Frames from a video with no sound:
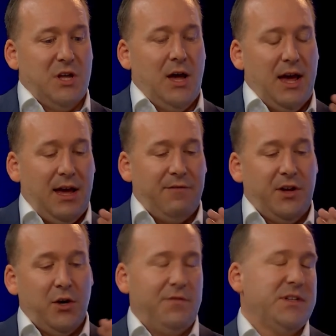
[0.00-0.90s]
that have
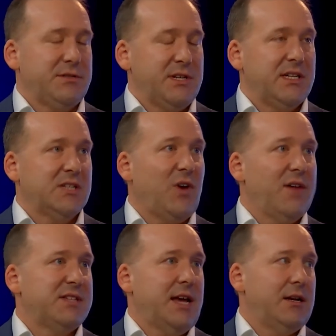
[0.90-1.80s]
an Office 365
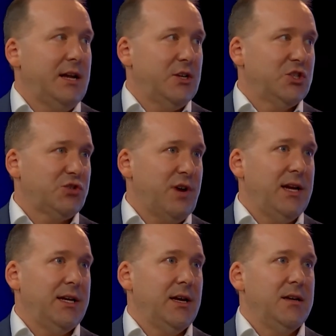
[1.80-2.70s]
tenant in
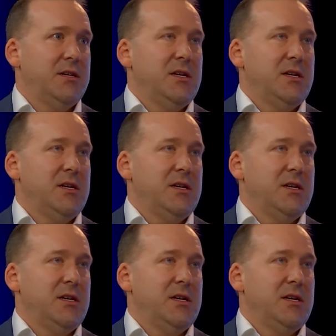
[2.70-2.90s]
Australia,